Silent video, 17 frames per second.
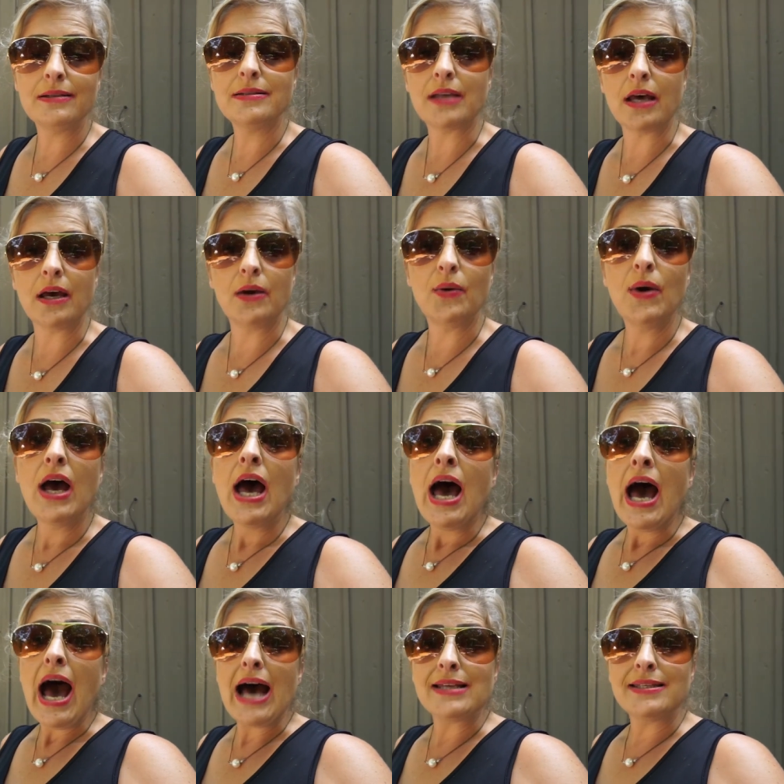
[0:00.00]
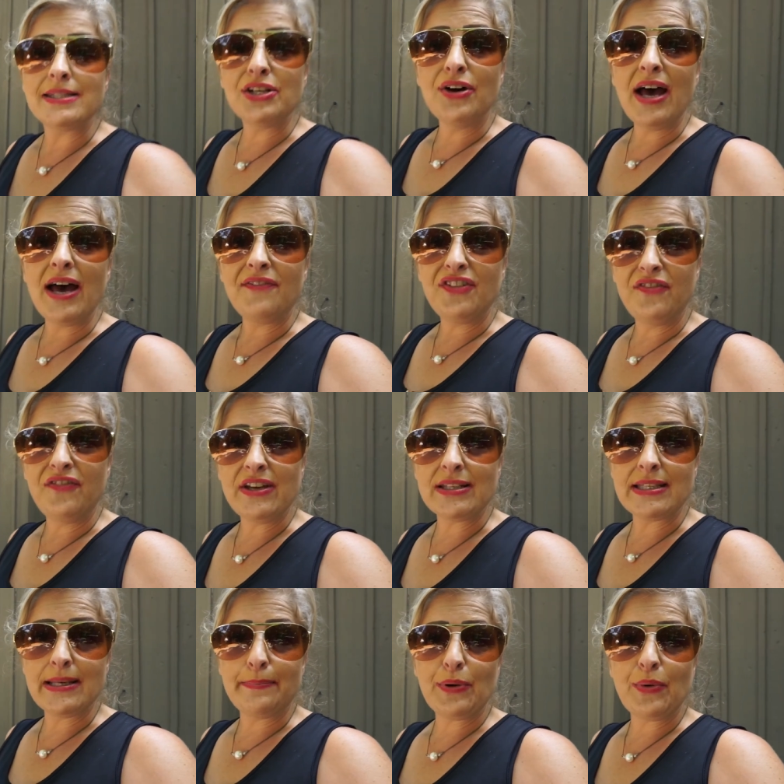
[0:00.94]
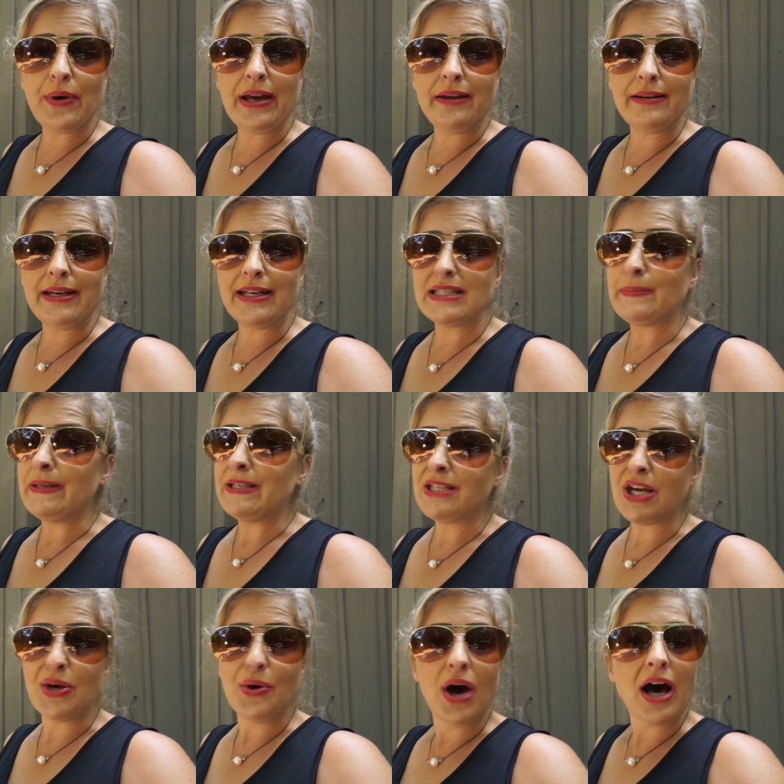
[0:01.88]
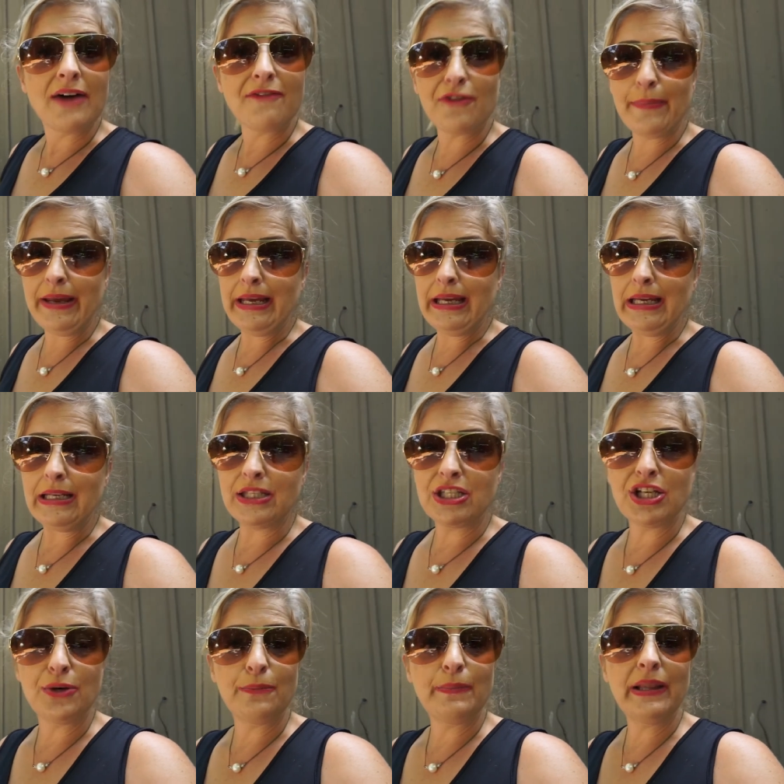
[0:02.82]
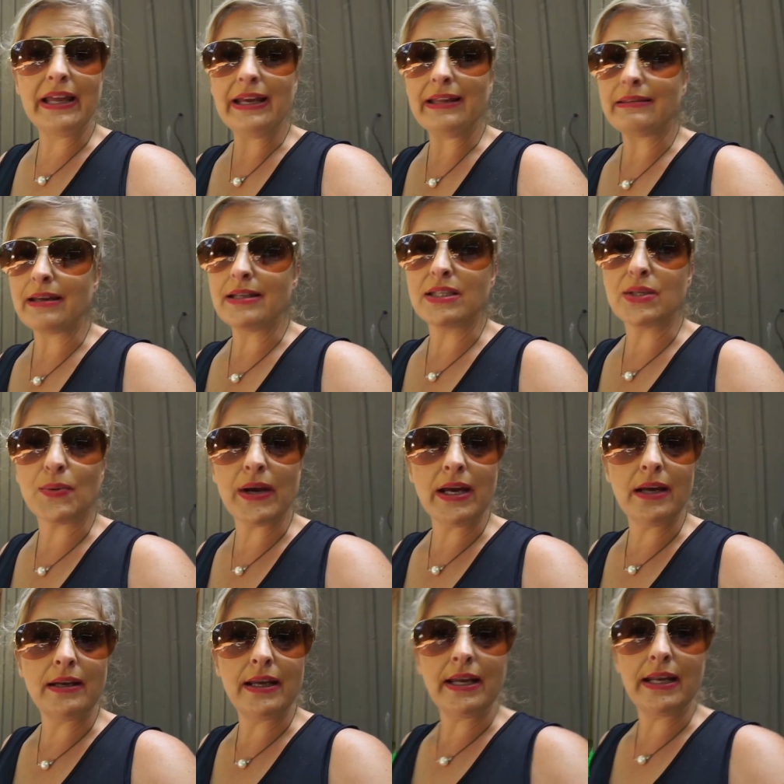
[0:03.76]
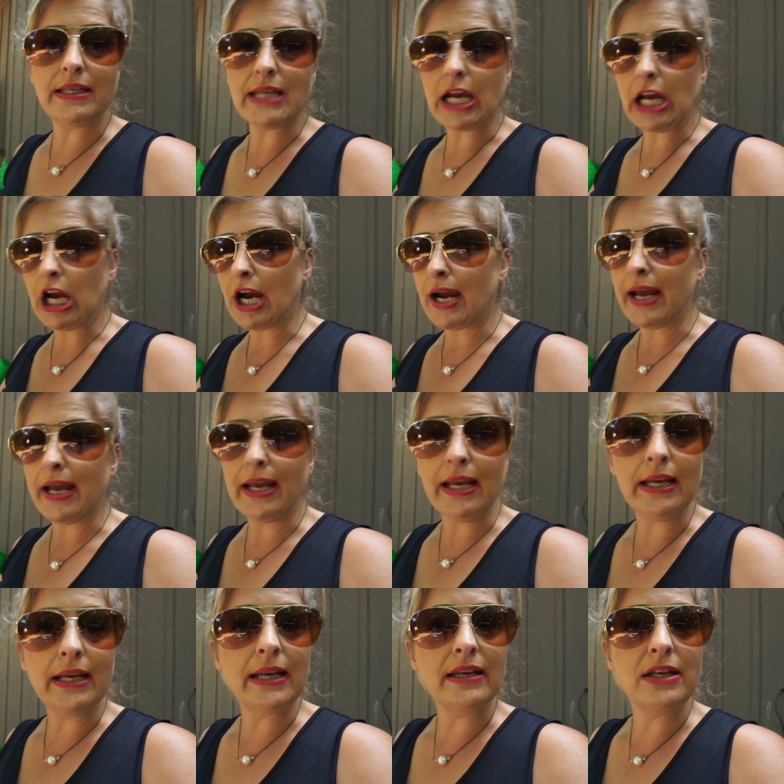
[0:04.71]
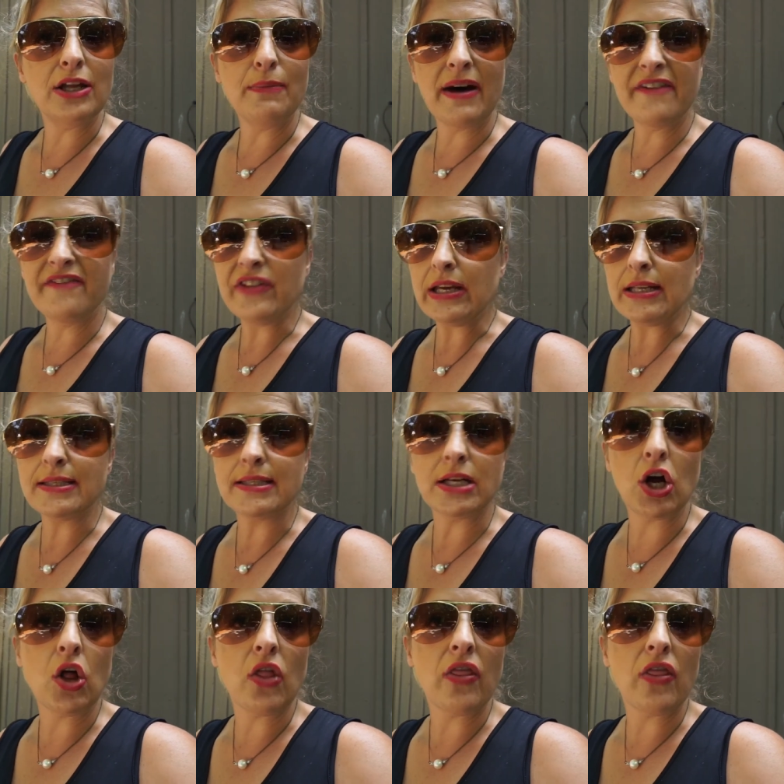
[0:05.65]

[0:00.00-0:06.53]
So I still have to fix up around it. It's been too hot for me to plant things around it and decorate and do my fence and all